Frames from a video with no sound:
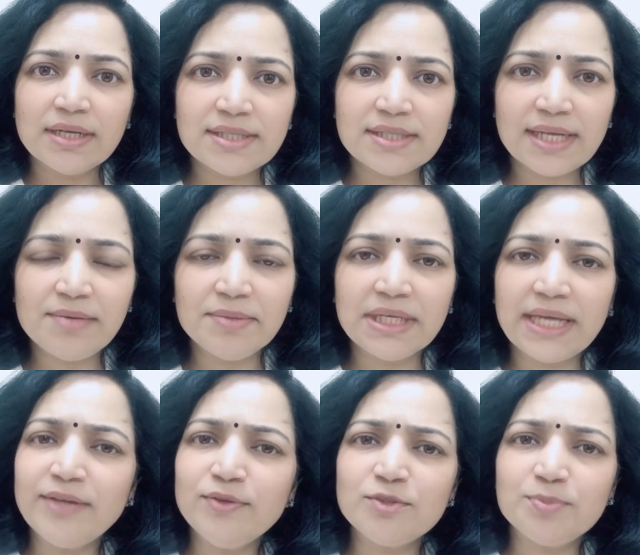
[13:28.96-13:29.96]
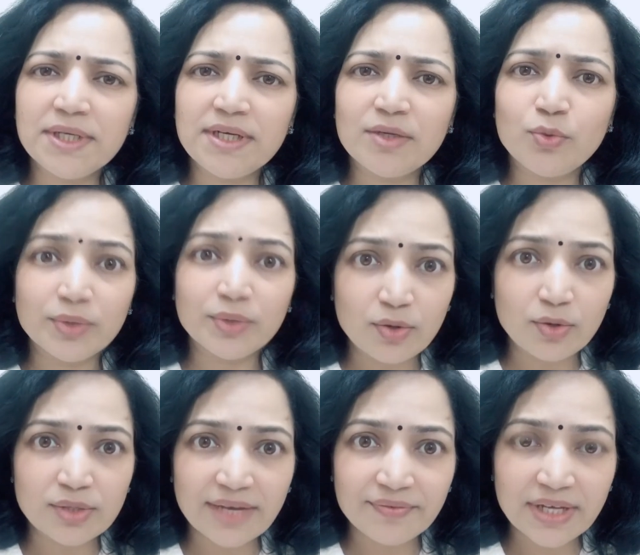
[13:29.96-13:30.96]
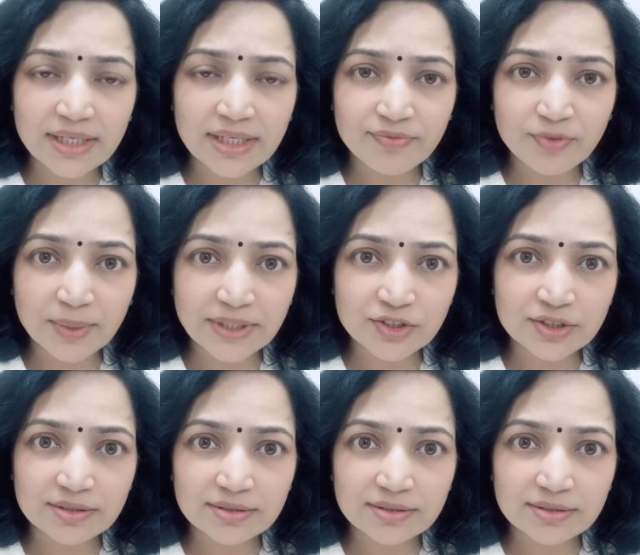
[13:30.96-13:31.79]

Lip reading: tell me, can you speak without having any information?